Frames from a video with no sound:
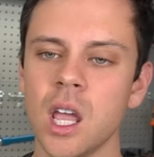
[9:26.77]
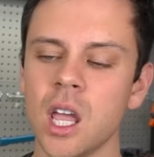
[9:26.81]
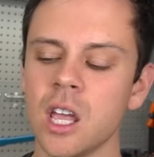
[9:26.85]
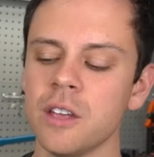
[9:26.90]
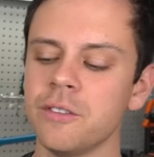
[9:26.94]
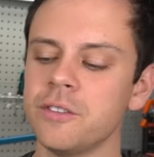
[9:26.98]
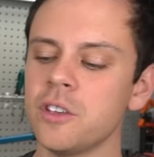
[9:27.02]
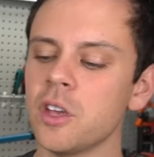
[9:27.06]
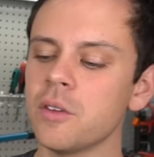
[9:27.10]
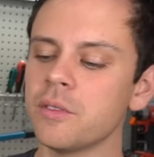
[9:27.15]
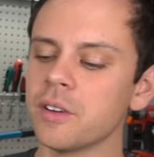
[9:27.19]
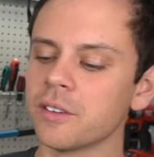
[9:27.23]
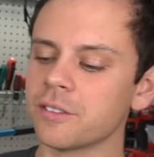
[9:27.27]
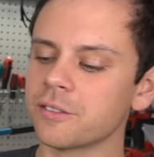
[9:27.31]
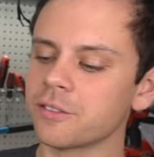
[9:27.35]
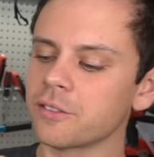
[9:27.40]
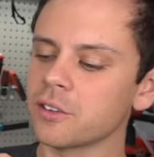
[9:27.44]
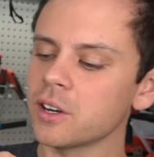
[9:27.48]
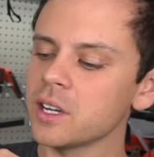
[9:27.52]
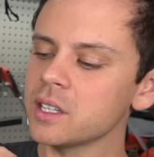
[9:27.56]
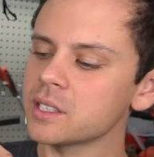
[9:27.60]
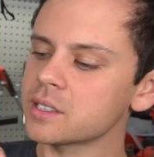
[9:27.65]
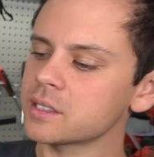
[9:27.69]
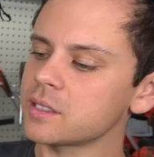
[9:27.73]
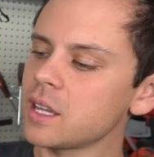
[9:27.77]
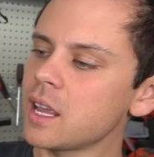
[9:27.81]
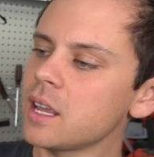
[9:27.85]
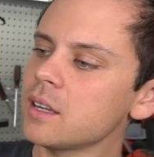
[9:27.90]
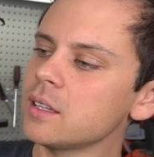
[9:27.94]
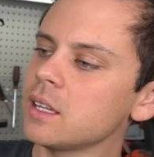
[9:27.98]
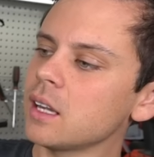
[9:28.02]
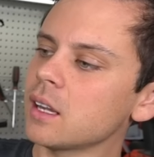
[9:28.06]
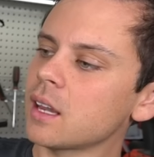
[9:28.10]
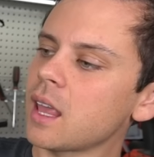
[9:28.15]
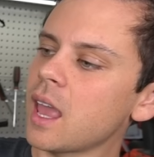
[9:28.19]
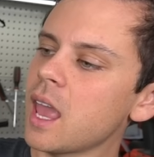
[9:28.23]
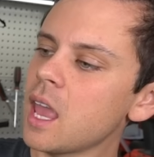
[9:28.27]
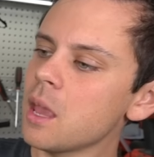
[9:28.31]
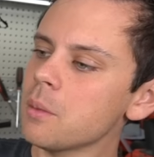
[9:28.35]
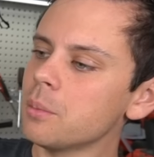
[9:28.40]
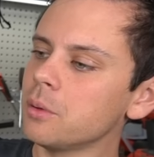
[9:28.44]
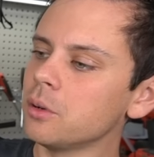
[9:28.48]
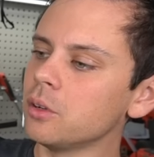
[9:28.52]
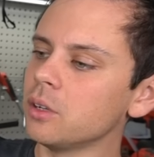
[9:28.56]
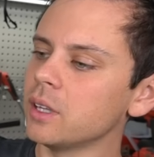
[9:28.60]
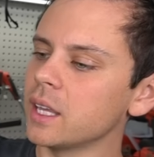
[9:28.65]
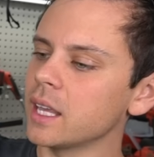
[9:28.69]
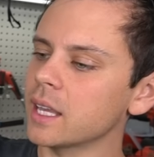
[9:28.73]
If you have a freestanding
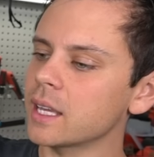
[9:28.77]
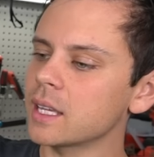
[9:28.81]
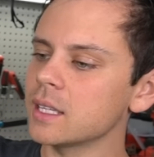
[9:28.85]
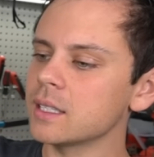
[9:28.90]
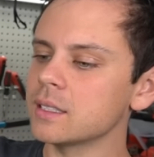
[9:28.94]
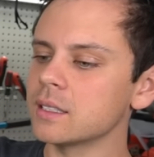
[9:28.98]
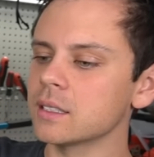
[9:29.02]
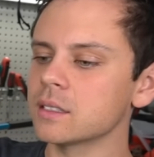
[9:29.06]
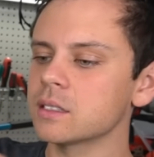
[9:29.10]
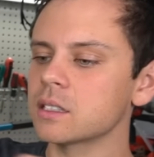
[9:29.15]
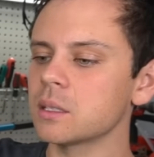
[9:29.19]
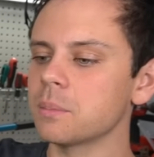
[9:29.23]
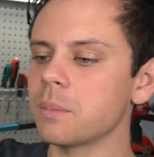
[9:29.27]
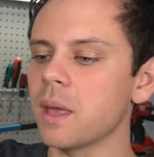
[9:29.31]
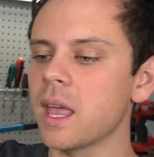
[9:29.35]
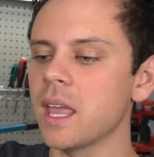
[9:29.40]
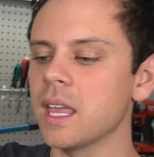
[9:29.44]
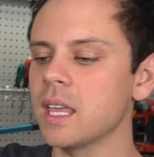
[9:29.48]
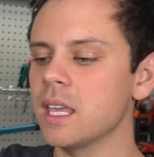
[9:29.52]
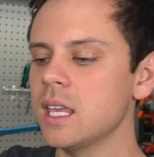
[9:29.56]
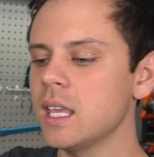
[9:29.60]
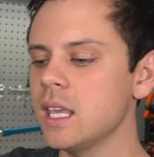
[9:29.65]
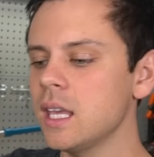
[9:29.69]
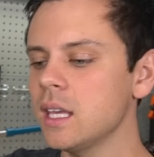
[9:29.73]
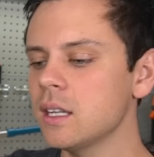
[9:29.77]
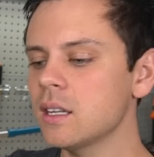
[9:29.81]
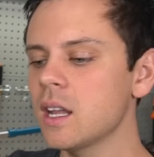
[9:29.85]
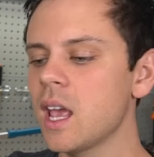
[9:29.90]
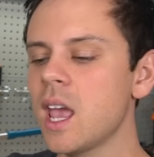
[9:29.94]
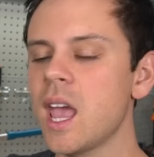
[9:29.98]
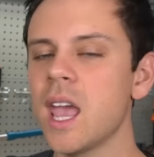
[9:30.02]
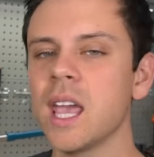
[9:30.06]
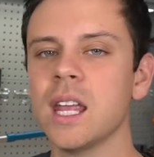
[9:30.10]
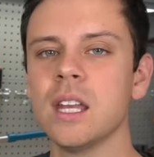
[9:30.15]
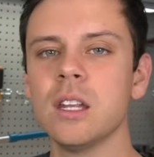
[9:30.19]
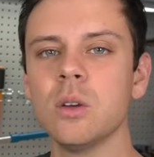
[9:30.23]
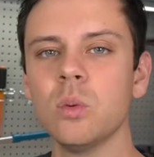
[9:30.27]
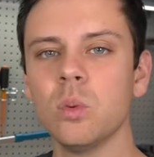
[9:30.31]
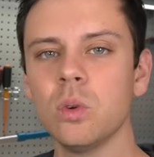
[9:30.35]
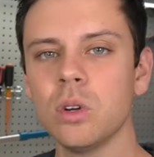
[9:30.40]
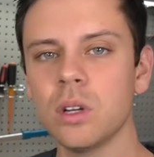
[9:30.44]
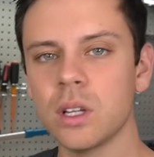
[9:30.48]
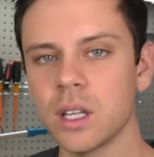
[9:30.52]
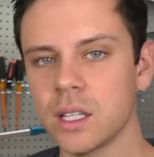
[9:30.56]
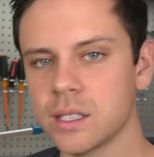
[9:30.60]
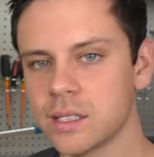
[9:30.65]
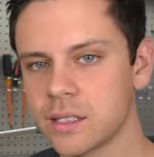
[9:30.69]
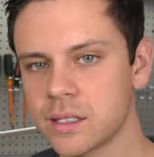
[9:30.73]
cable, it can dissipate heat and it
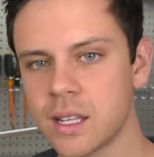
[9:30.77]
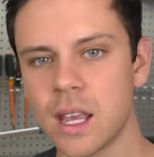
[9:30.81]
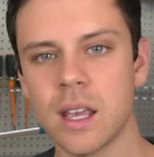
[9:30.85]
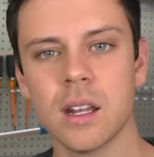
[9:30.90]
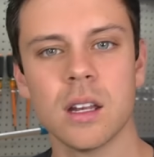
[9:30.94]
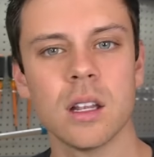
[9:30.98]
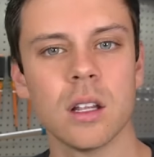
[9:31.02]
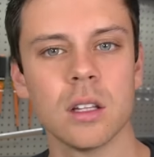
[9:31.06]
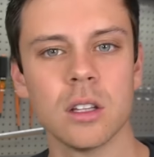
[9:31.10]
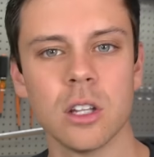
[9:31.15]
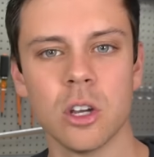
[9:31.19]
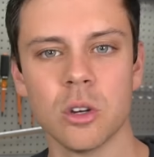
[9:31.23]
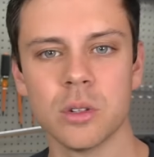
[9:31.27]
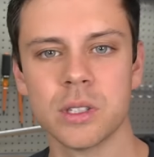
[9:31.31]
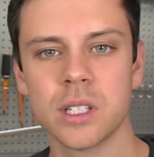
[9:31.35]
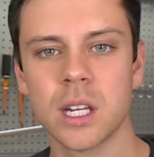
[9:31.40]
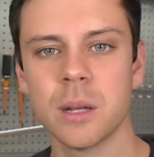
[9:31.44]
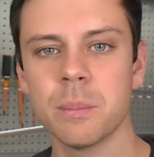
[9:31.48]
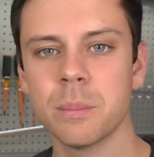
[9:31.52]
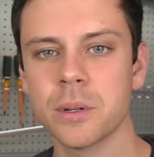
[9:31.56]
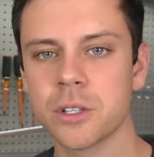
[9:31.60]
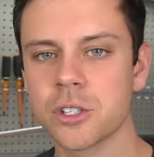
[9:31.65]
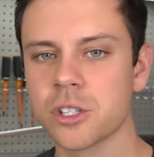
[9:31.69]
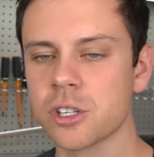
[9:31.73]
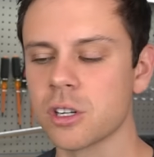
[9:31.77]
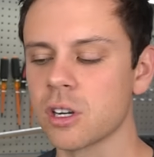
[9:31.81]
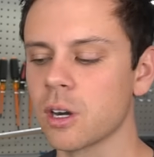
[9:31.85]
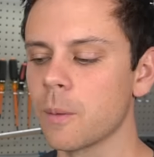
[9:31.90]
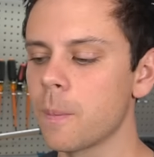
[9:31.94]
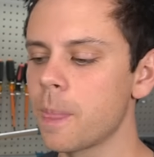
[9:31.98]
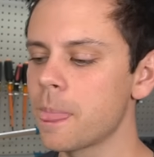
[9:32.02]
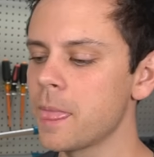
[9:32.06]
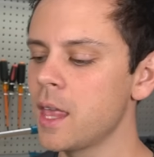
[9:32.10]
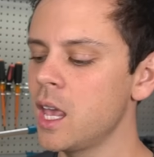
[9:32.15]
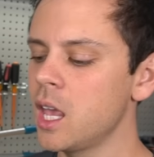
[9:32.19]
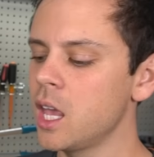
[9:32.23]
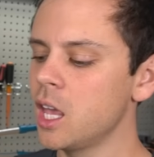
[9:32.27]
will stay at a low temperature.